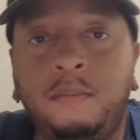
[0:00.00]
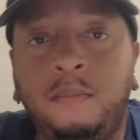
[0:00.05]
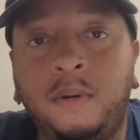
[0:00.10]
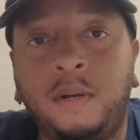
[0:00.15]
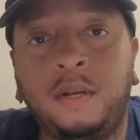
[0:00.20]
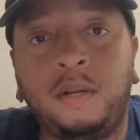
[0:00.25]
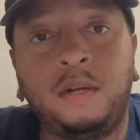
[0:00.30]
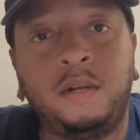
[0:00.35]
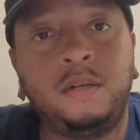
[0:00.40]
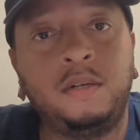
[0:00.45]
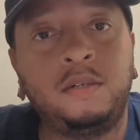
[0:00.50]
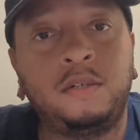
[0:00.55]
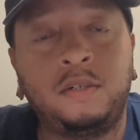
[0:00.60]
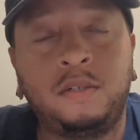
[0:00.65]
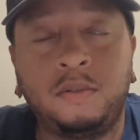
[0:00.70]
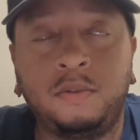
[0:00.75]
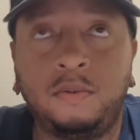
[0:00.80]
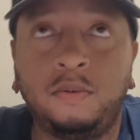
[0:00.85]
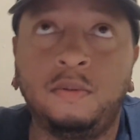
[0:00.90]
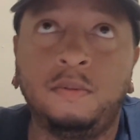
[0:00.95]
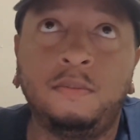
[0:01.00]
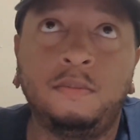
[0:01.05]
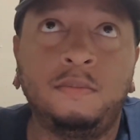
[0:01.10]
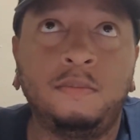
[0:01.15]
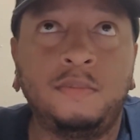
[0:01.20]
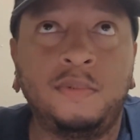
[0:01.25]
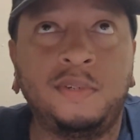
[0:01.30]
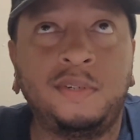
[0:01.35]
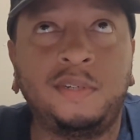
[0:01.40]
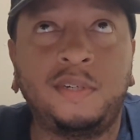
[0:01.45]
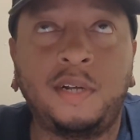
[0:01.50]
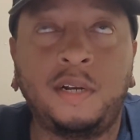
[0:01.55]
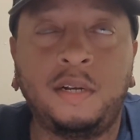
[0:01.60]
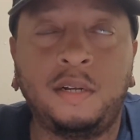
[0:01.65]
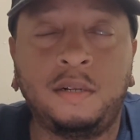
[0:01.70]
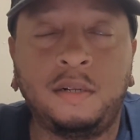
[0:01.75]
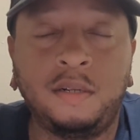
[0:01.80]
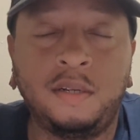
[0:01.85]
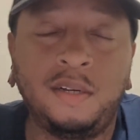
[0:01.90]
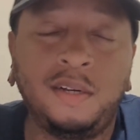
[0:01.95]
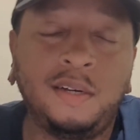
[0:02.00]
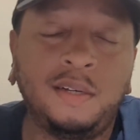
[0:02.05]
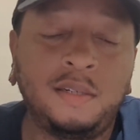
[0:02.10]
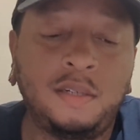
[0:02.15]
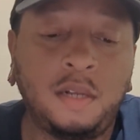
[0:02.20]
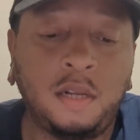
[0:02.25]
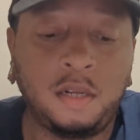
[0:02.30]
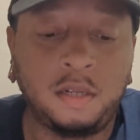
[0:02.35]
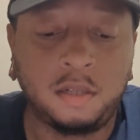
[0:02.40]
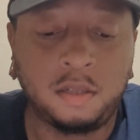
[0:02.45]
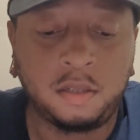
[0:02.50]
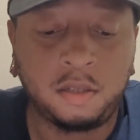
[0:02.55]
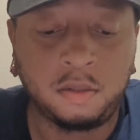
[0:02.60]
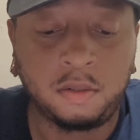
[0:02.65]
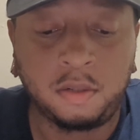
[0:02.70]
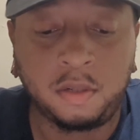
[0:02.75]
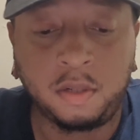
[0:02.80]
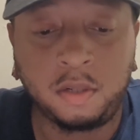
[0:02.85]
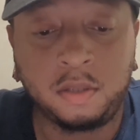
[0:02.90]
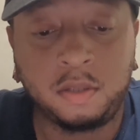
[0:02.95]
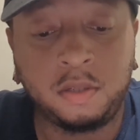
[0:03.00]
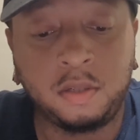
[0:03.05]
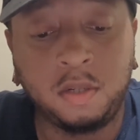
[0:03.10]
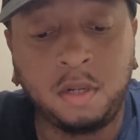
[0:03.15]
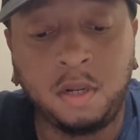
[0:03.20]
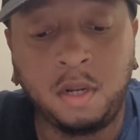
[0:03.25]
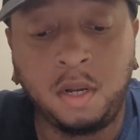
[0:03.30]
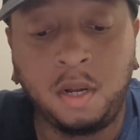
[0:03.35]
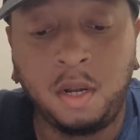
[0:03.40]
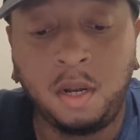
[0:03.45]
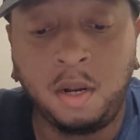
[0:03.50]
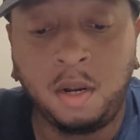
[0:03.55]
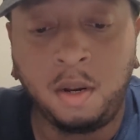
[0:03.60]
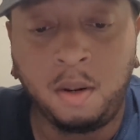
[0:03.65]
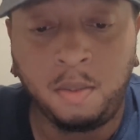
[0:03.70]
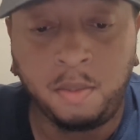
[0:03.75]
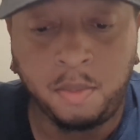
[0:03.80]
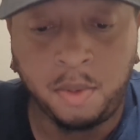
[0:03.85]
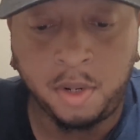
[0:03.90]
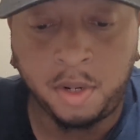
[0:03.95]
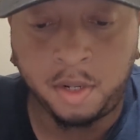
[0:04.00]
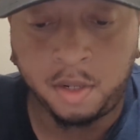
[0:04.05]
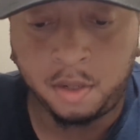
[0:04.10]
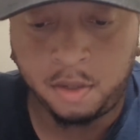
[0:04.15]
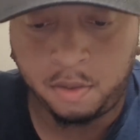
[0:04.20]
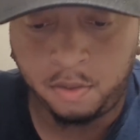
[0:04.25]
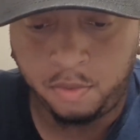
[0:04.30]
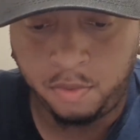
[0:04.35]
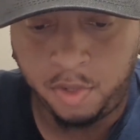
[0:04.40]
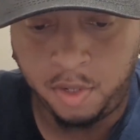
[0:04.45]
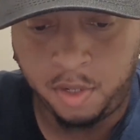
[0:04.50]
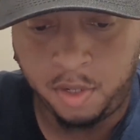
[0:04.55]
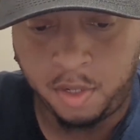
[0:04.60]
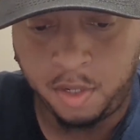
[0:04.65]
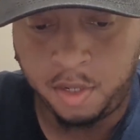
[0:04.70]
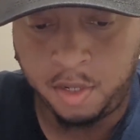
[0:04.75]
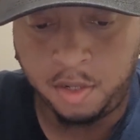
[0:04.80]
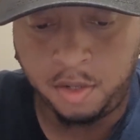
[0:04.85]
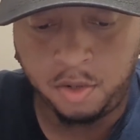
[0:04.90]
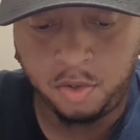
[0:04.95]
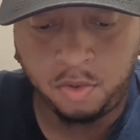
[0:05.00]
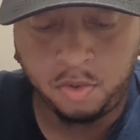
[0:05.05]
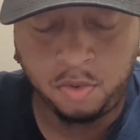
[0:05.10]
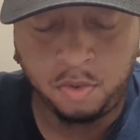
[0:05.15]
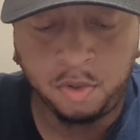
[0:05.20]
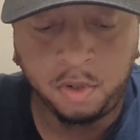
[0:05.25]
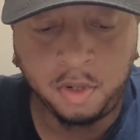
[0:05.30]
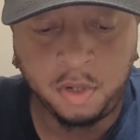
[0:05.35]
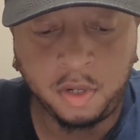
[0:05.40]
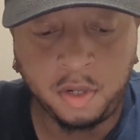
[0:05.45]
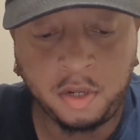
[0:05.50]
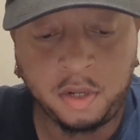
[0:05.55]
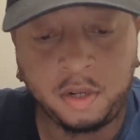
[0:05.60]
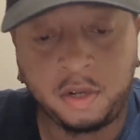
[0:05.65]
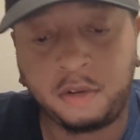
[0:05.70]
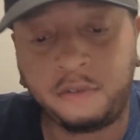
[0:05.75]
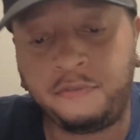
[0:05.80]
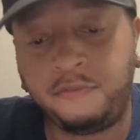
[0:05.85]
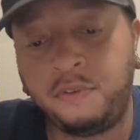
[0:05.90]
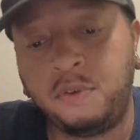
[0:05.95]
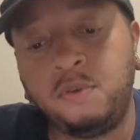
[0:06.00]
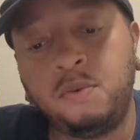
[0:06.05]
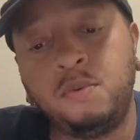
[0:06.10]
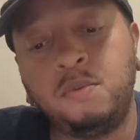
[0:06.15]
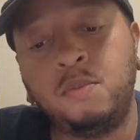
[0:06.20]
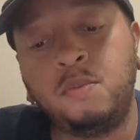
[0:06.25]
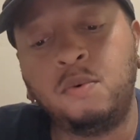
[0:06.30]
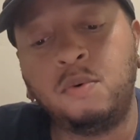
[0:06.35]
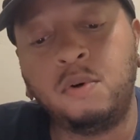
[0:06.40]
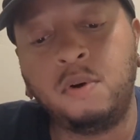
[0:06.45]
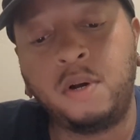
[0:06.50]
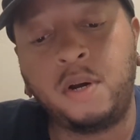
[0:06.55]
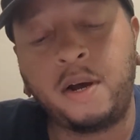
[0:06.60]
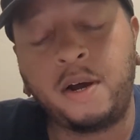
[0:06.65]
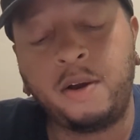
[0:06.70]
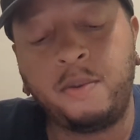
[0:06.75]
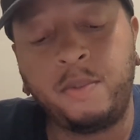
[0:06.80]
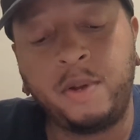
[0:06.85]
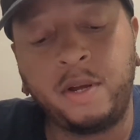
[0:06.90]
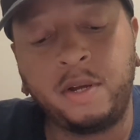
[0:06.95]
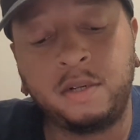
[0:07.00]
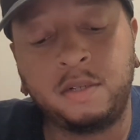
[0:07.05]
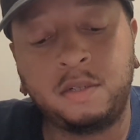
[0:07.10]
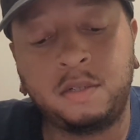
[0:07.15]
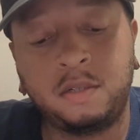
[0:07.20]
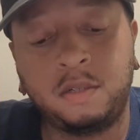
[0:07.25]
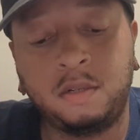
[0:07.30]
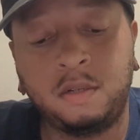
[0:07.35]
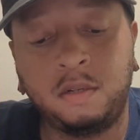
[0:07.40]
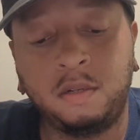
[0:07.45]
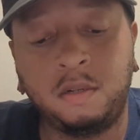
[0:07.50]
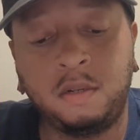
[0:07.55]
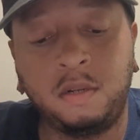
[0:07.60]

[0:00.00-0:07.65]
my lunch, or technically, yes, I think it's still lunch. But we did do a few more Dynamax